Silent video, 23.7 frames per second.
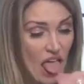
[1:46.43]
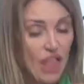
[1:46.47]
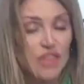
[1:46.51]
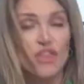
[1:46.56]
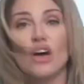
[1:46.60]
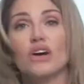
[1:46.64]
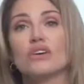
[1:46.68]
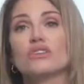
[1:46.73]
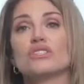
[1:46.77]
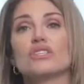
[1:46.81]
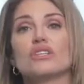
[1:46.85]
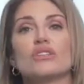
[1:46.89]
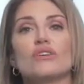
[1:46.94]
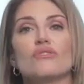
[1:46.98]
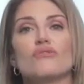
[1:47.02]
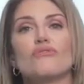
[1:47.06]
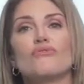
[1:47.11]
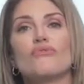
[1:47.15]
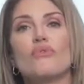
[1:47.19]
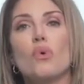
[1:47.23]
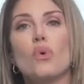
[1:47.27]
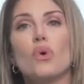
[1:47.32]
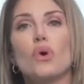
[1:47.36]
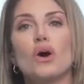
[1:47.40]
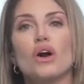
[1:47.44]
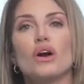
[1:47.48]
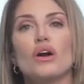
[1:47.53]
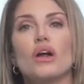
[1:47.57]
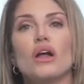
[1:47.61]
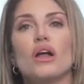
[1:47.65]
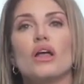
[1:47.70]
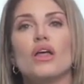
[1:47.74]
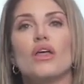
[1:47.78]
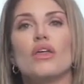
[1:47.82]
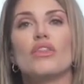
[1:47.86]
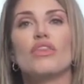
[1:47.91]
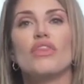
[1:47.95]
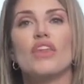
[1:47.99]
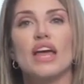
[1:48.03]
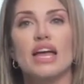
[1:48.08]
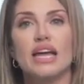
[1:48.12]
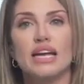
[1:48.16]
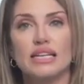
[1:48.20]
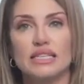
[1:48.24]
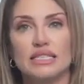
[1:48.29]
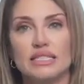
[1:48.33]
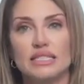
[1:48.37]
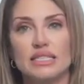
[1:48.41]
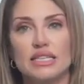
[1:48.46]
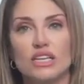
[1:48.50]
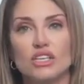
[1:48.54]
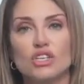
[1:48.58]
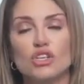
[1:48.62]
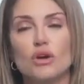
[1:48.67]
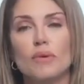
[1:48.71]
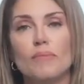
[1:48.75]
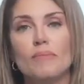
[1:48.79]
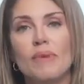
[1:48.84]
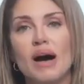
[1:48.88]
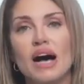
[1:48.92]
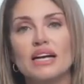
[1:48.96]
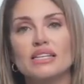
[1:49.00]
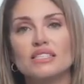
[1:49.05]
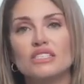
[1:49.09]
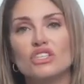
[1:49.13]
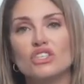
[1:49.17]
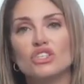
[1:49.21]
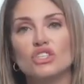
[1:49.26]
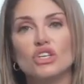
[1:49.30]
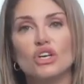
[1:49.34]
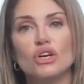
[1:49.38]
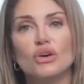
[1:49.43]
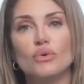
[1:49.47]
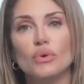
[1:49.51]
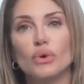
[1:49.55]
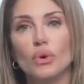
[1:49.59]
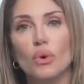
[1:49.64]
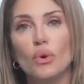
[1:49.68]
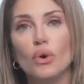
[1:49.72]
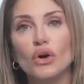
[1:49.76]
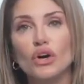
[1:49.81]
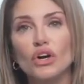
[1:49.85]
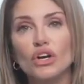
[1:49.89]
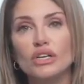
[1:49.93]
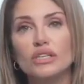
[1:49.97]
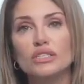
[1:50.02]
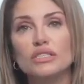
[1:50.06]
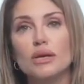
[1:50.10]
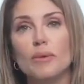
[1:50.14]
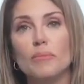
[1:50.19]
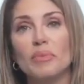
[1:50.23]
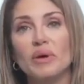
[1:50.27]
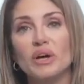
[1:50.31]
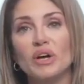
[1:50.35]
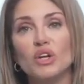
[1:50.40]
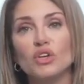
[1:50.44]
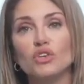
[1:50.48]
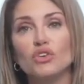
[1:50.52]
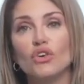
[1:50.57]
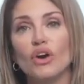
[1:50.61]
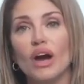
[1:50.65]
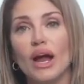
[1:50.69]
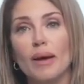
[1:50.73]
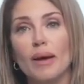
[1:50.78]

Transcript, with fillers: Those are the four things that you must do in order to build your